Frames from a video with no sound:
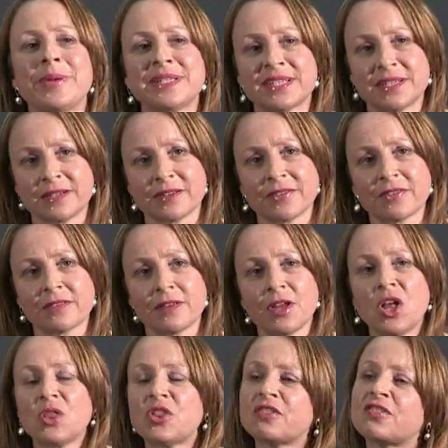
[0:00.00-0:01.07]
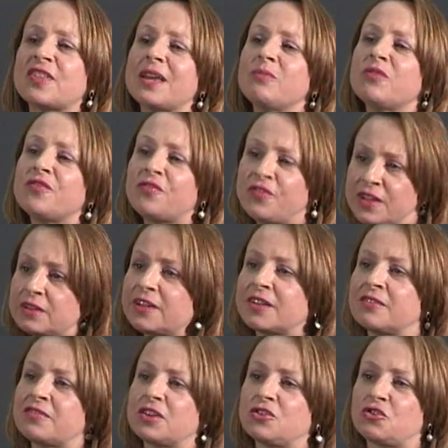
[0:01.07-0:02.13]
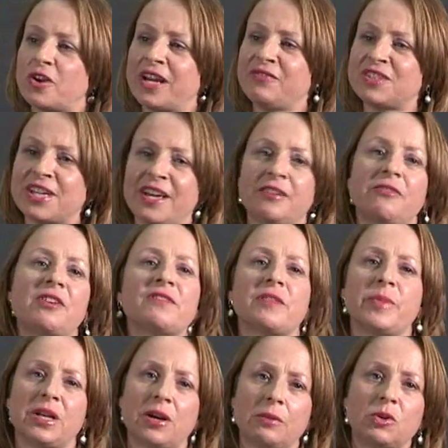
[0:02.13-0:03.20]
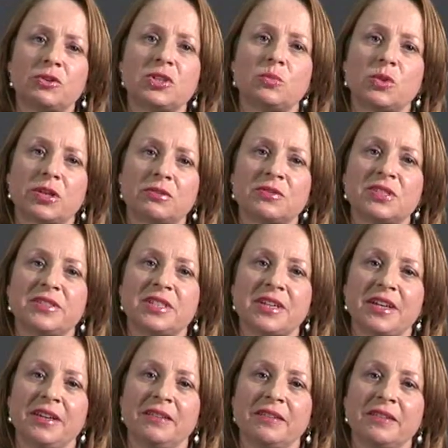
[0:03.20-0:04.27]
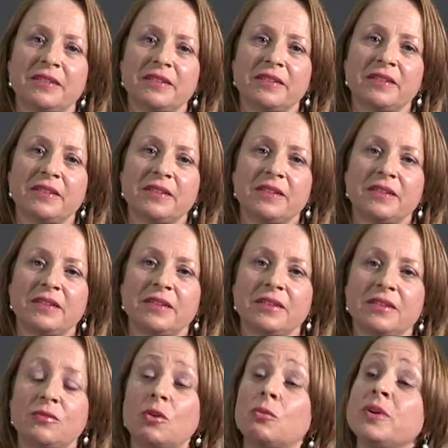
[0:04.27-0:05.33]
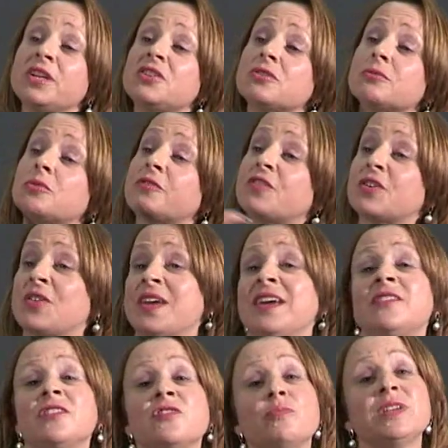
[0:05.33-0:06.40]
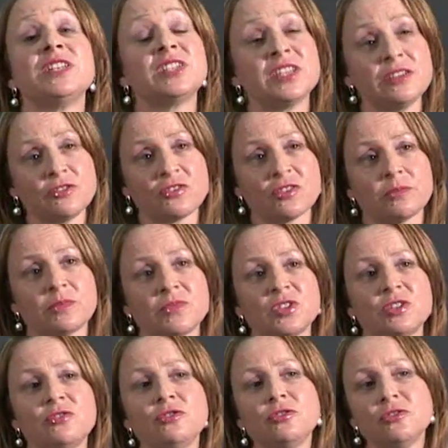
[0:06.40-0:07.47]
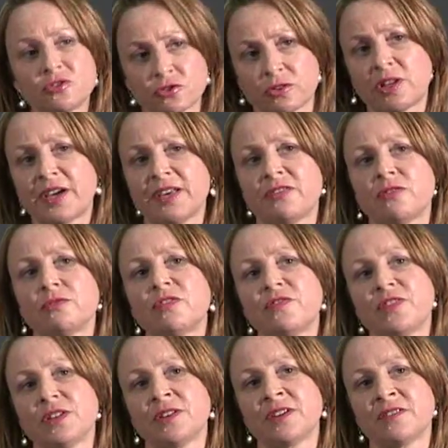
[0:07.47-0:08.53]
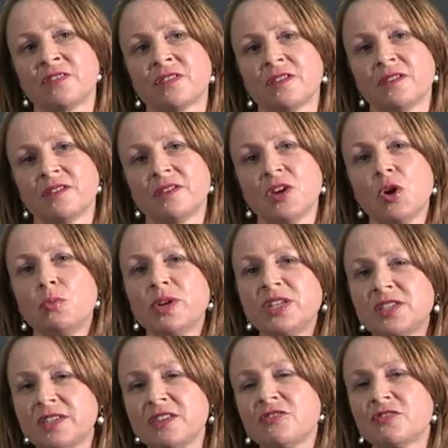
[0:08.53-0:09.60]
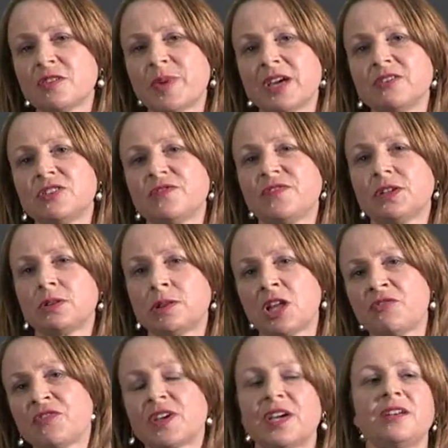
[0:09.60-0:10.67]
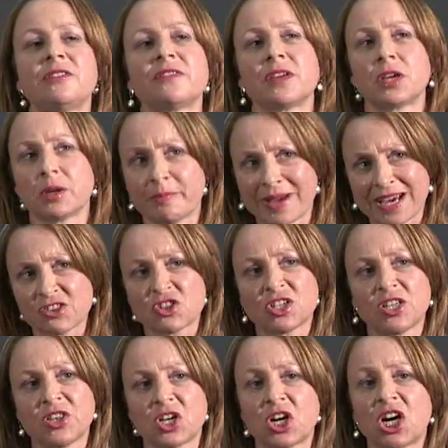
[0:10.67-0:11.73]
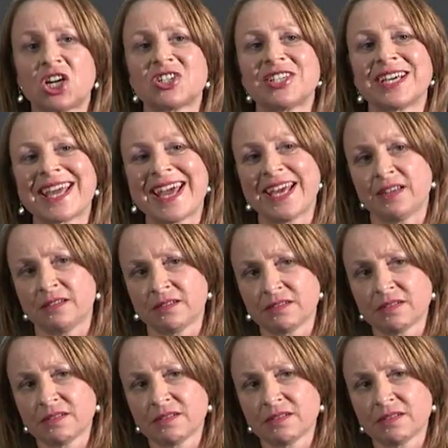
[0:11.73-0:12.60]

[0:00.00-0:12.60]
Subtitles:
bitterness, the same feelings that drive terrorism in our modern world today. What we do over there is we teach them to neutralise those feelings. We teach them how to feel love, kindness, and compassion in their heart again.